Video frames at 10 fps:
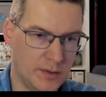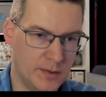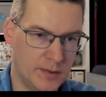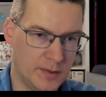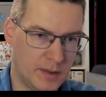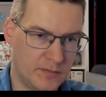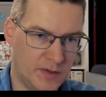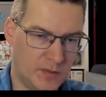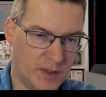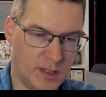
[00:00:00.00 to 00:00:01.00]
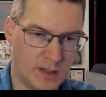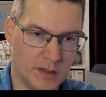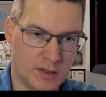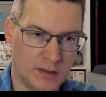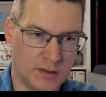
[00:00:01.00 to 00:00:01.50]
I think we
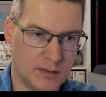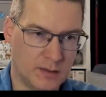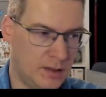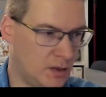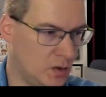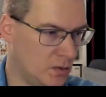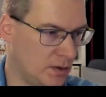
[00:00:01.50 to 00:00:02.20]
can ignore the